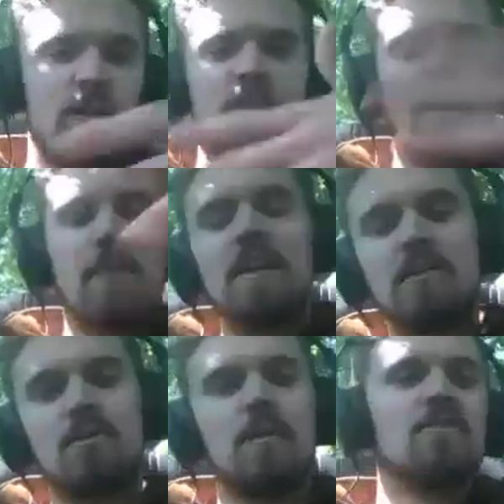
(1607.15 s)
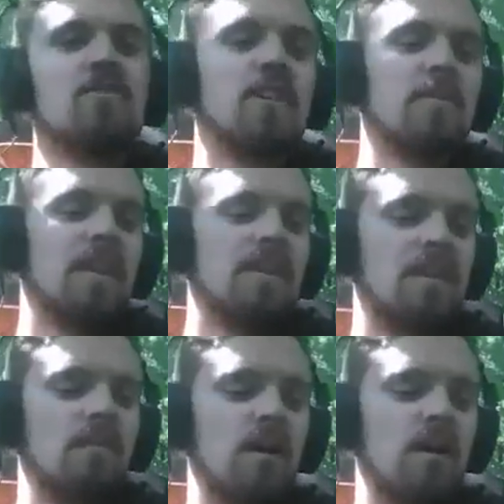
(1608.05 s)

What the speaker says: when everything else we're mentioning, it's like,